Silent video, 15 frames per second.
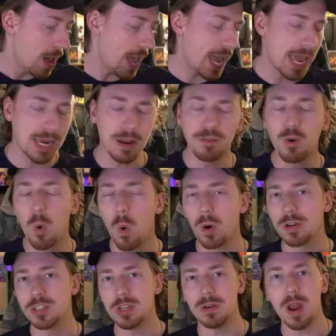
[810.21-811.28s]
And of
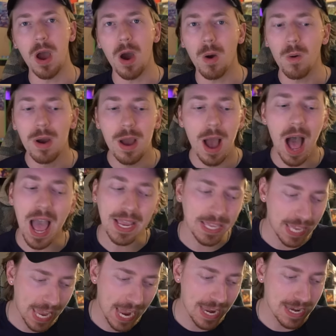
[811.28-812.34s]
course, you know, I
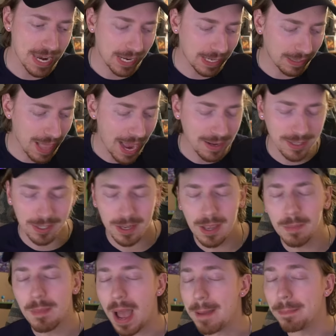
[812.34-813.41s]
can't neglect
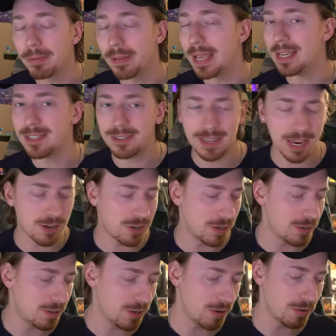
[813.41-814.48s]
my
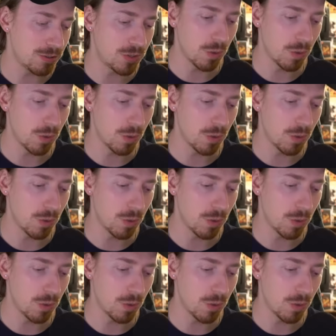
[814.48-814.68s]
PlayStation 2.